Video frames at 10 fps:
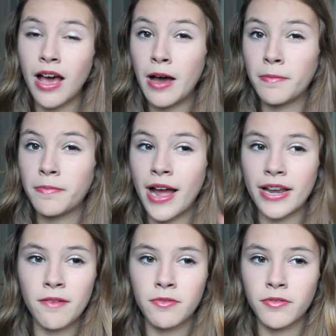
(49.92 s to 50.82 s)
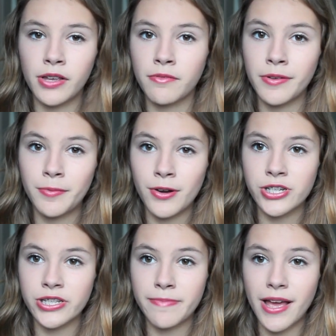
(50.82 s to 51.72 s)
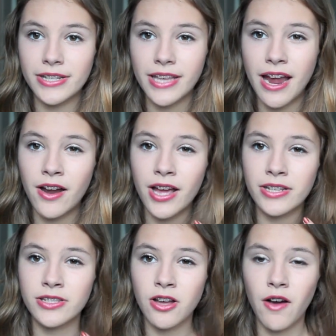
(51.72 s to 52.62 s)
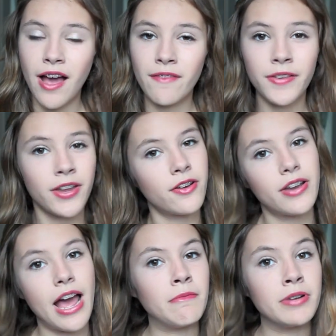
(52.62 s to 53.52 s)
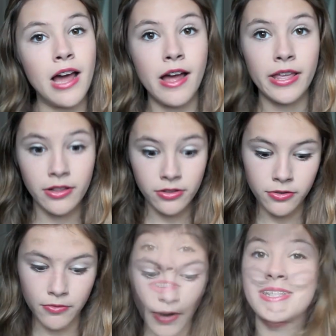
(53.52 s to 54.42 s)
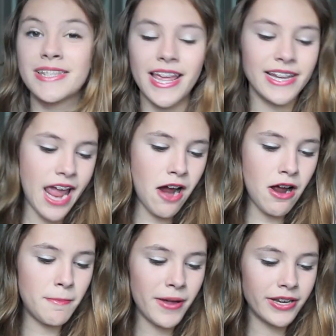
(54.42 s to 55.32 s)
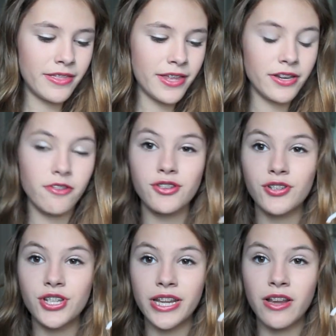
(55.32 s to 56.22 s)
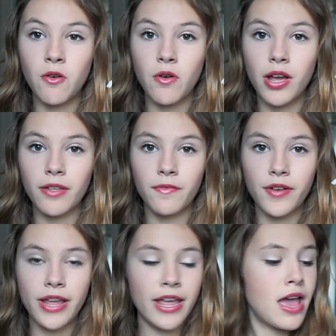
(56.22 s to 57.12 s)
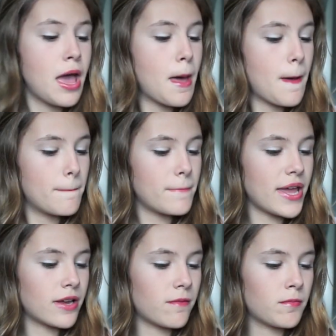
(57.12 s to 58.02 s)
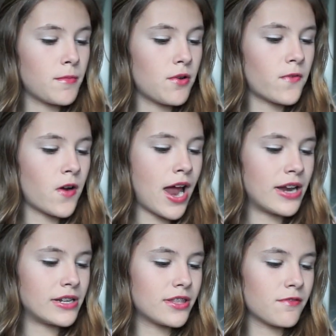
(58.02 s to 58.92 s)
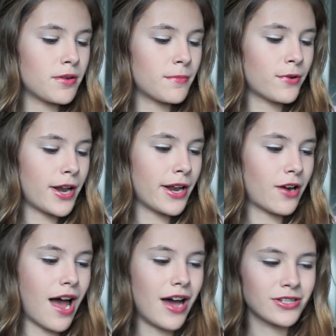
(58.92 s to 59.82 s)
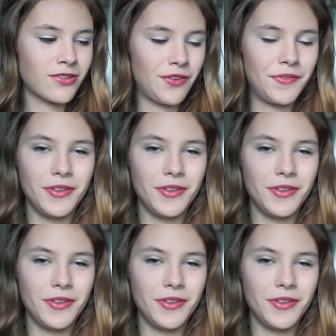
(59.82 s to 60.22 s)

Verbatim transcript: up. I never really repurchased mascara, so I figured I would not include one. Skincare, I picked the Neutrogena Oil Free makeup remover and it's the one Miranda Cosgrove